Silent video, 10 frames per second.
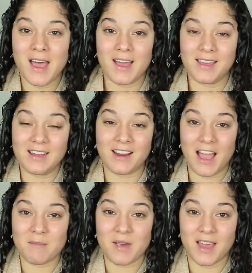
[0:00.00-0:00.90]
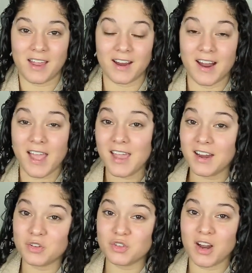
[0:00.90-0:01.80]
I either have my hair
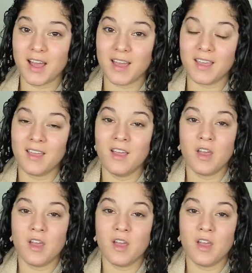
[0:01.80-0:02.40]
air dry